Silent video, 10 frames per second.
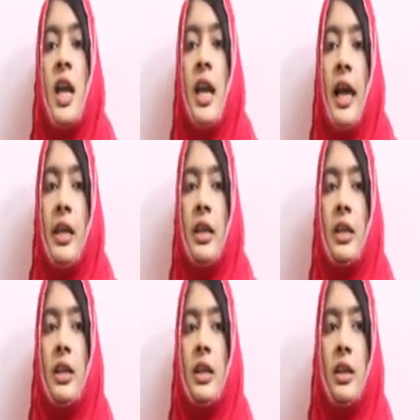like
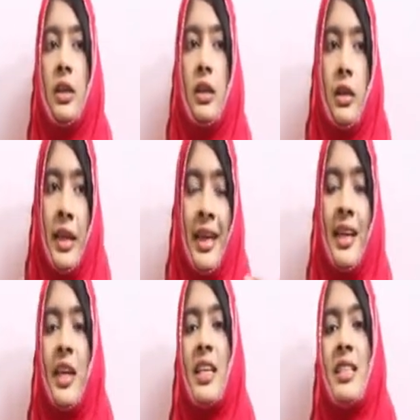
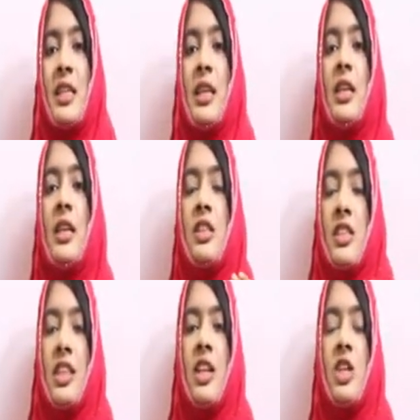decrease in
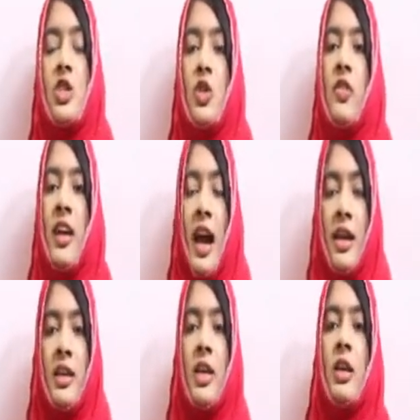secretion of
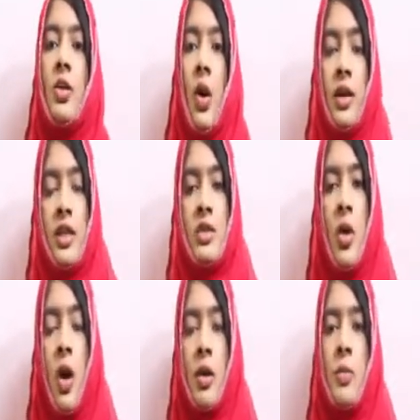adrenal cortex
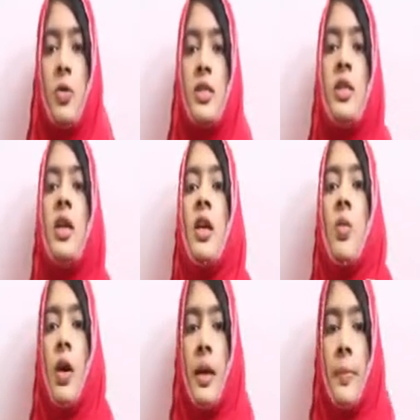hormones.
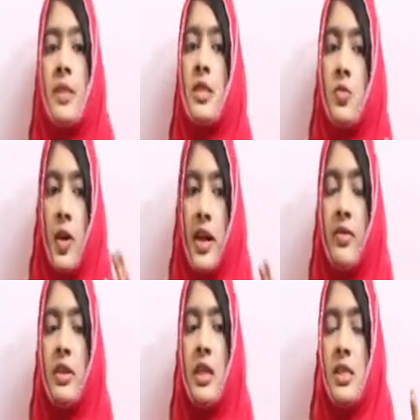What happens is
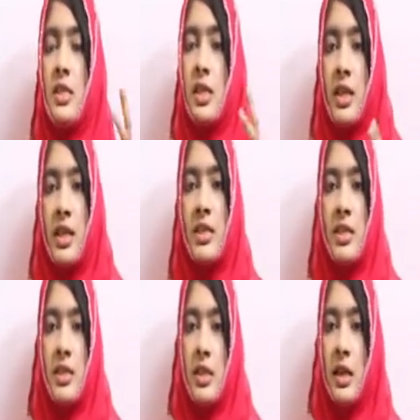whenever there is a decrease
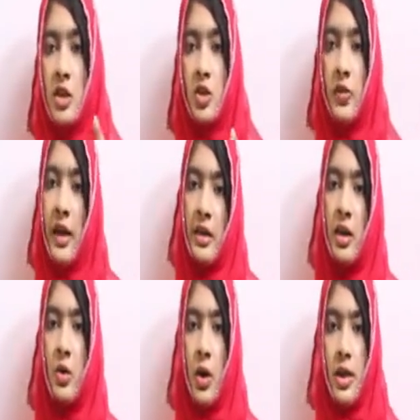in secretion of
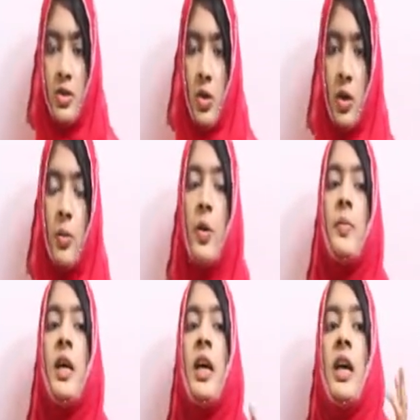adrenal cortex hormone,
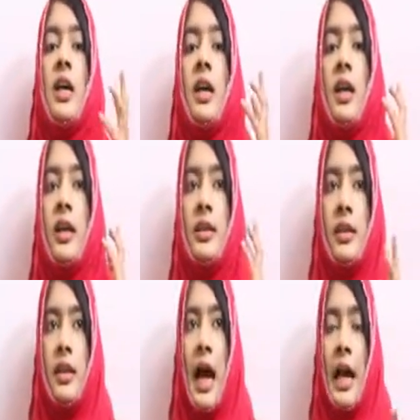
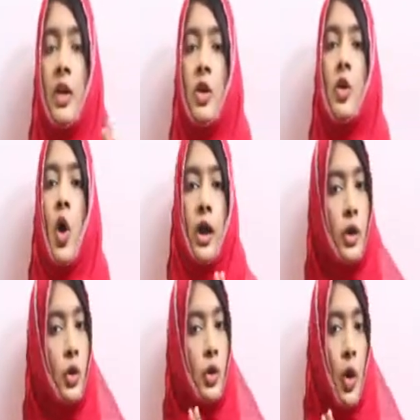
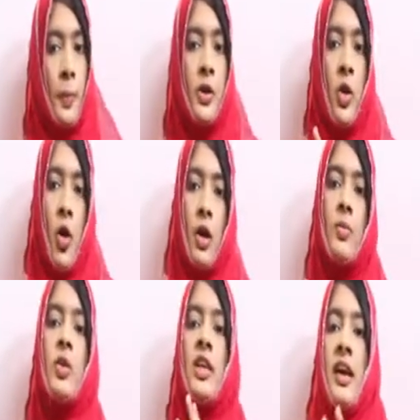adrenocorticotropic
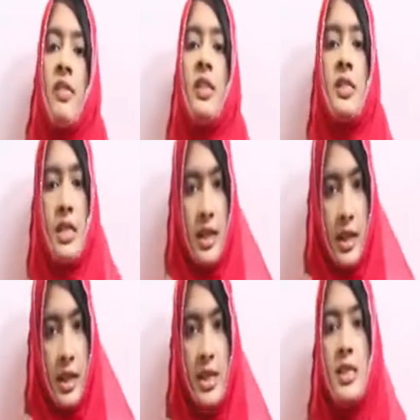hormone level is
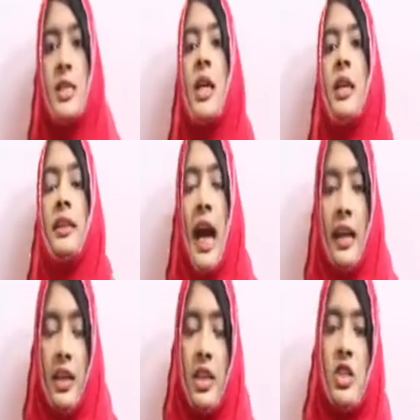increased.
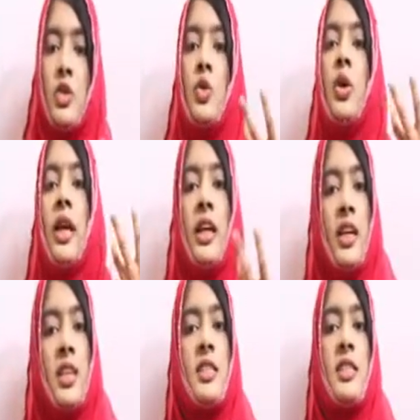That leads to
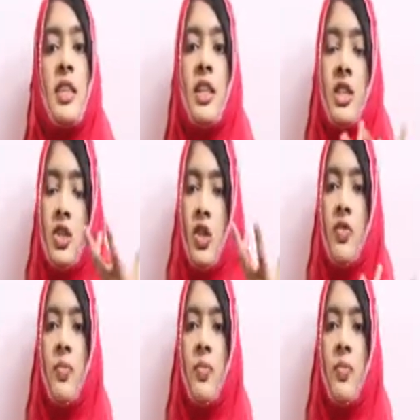increased secretion of